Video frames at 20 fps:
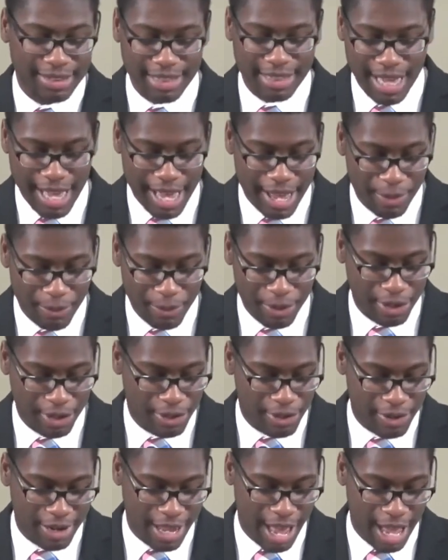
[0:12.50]
Today, we are
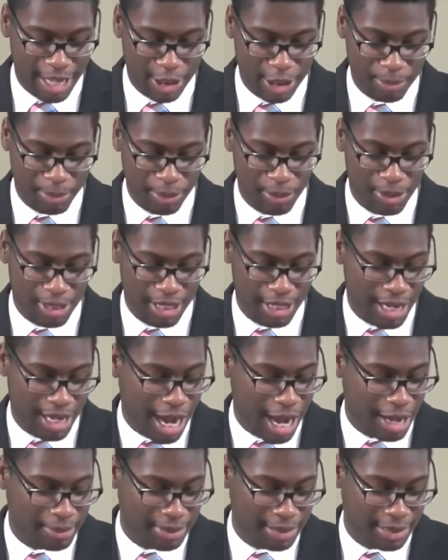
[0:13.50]
going to explore the
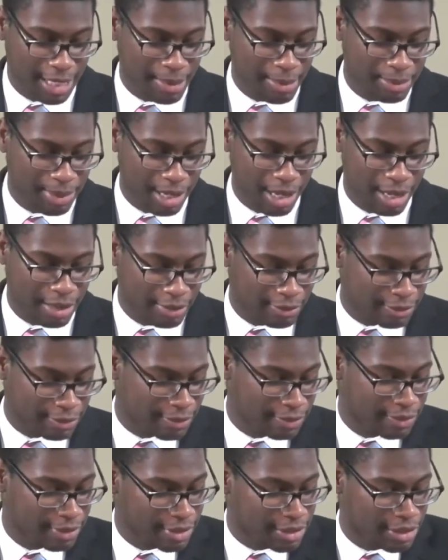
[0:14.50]
concept
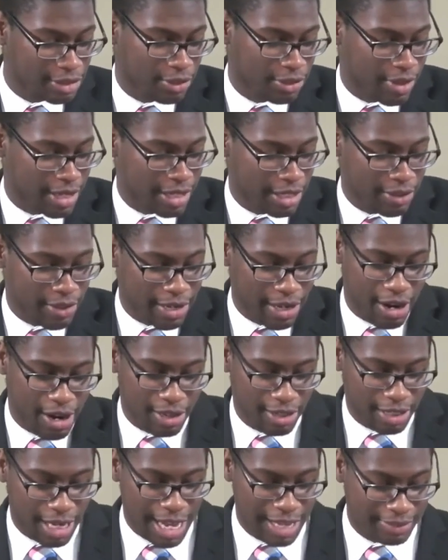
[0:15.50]
of surrendering
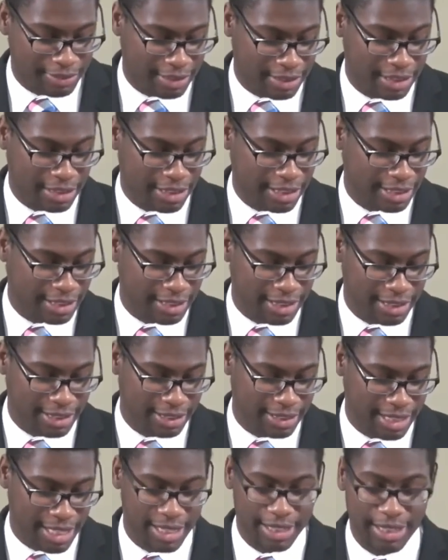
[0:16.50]
our lives to
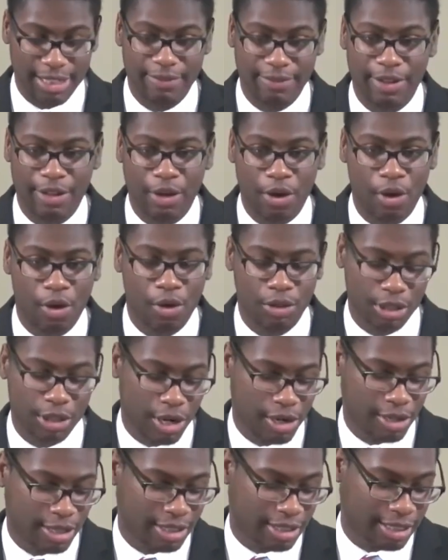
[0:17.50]
Jesus and living
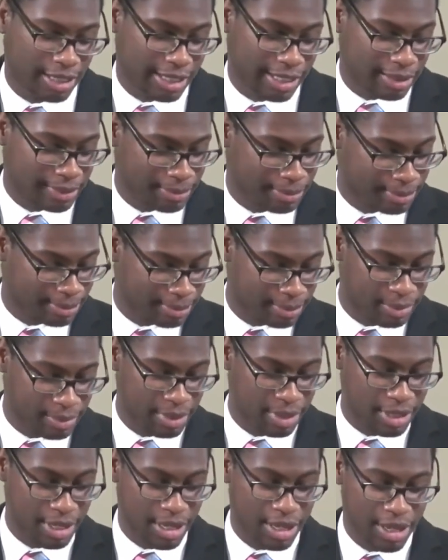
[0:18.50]
wholeheartedly.
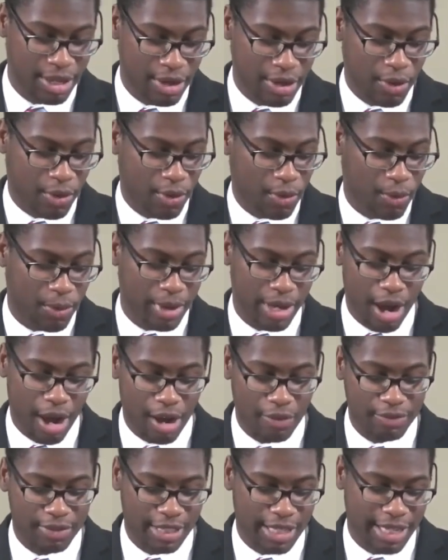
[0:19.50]
We
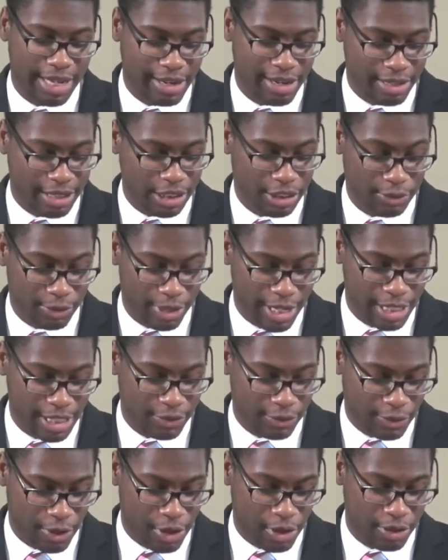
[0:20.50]
often hear this
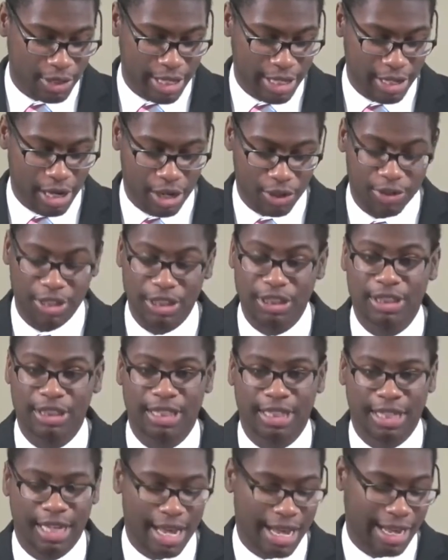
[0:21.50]
phrase thrown in our
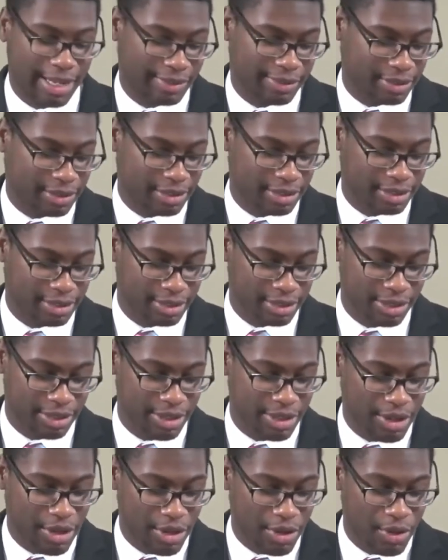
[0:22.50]
Christian lives.
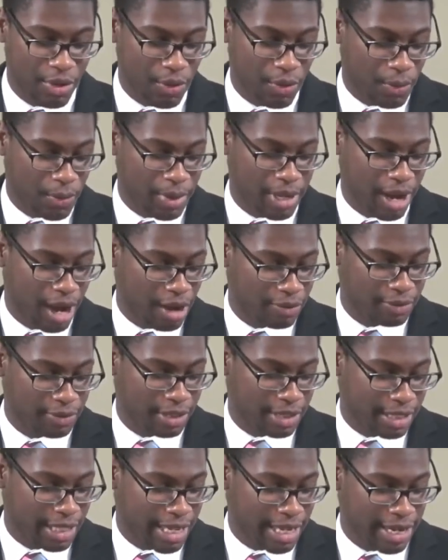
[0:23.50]
We
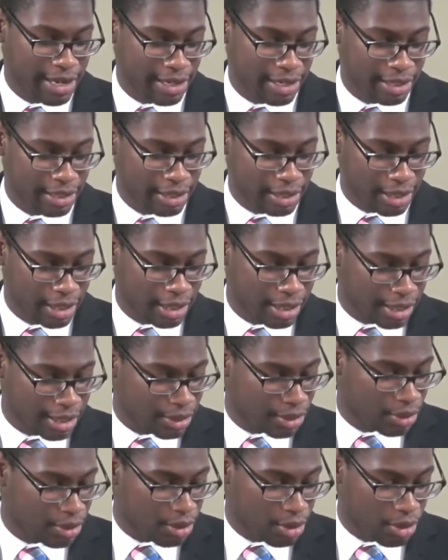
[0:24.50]
often hear,
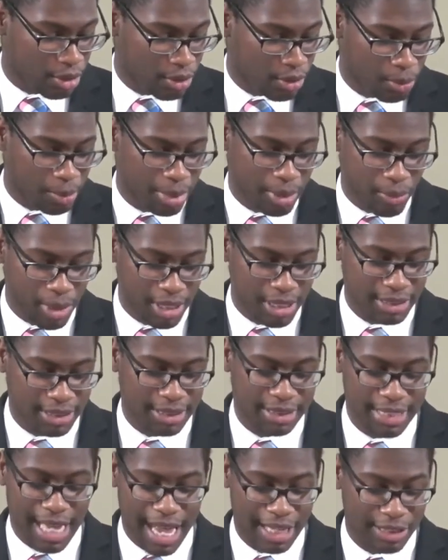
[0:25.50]
but what
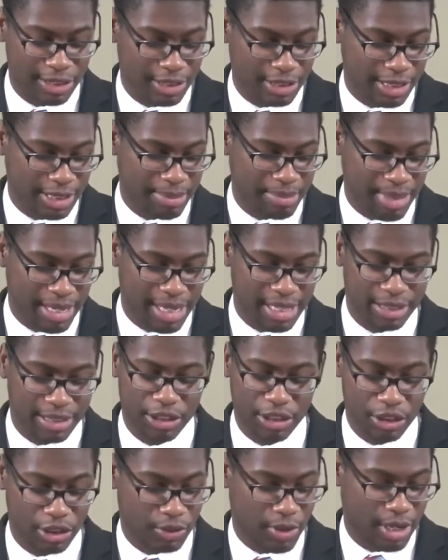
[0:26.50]
does this actually mean to